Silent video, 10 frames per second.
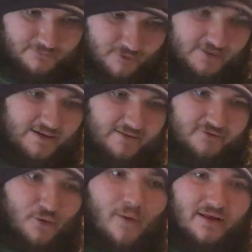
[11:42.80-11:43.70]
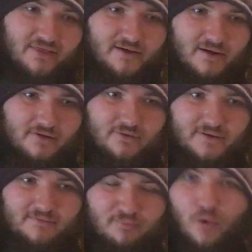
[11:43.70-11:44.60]
really didn't do anything other
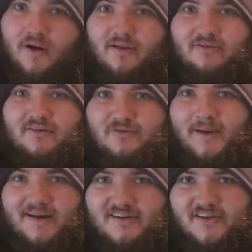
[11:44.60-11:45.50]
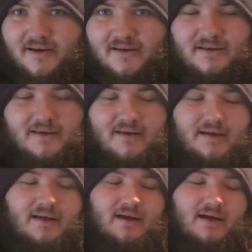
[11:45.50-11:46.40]
than point at the WrestleMania sign.
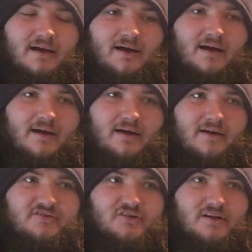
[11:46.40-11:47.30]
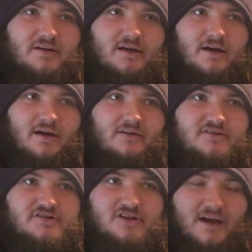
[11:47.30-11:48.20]
She
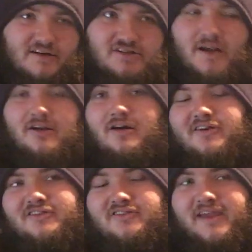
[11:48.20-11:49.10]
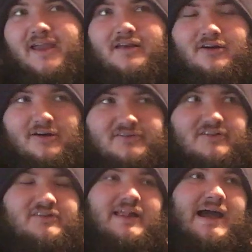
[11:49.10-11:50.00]
tried to shake Asuka's hand.
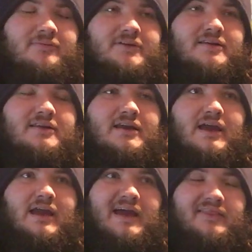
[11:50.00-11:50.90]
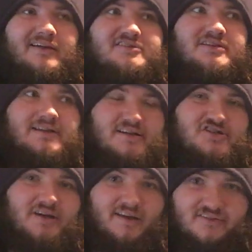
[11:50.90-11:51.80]
Asuka slapped it, and then she did
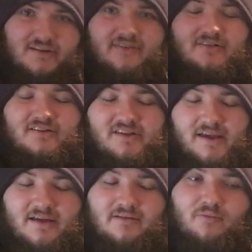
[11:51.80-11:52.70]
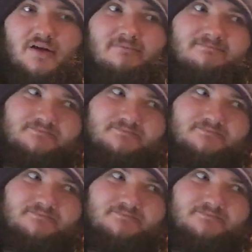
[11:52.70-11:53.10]
shake Stephanie's hand. But